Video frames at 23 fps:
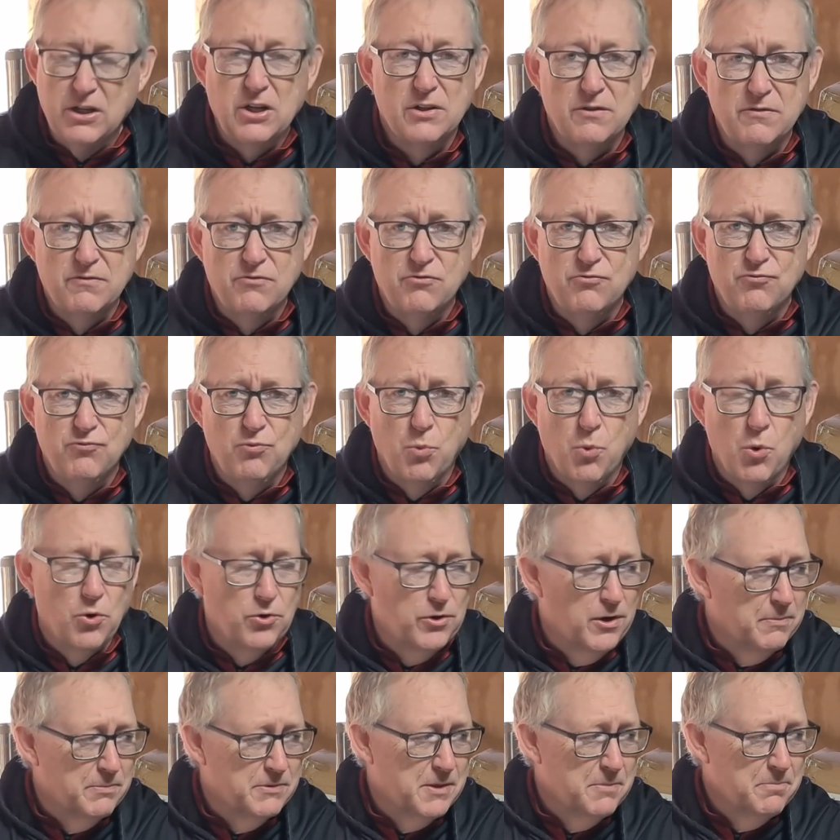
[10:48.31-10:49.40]
I could have
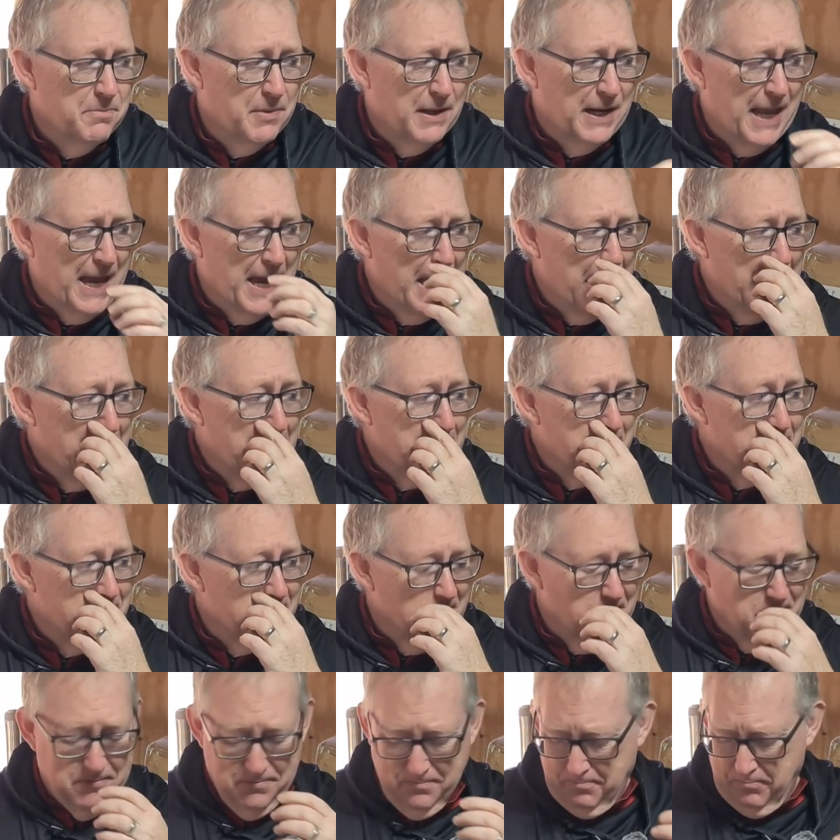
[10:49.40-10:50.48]
worn up some
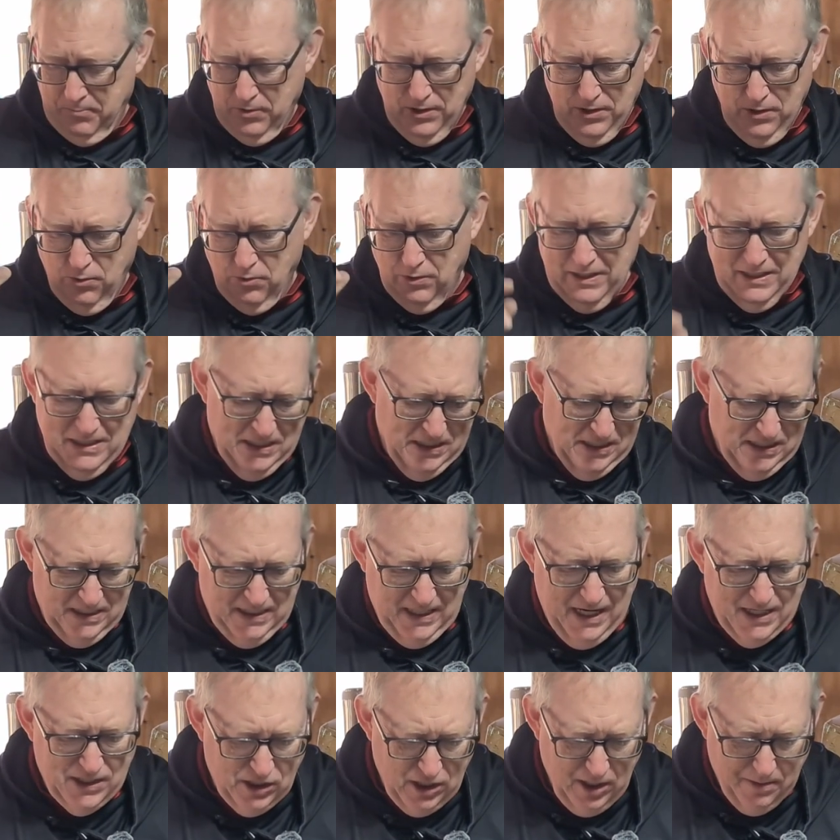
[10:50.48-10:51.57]
plans and put it all into
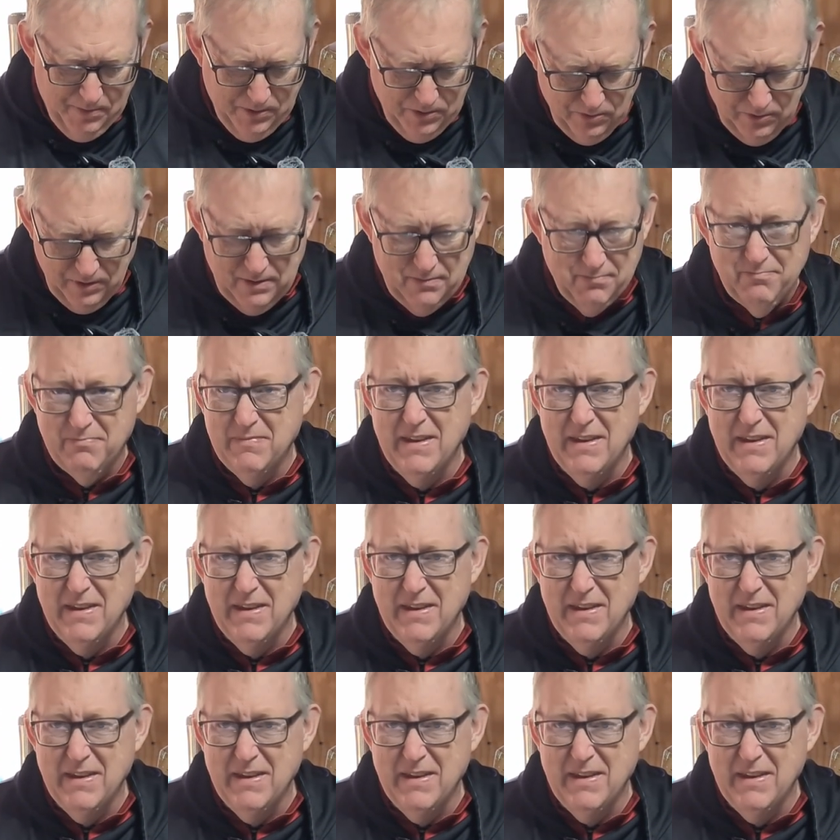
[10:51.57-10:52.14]
SketchUp and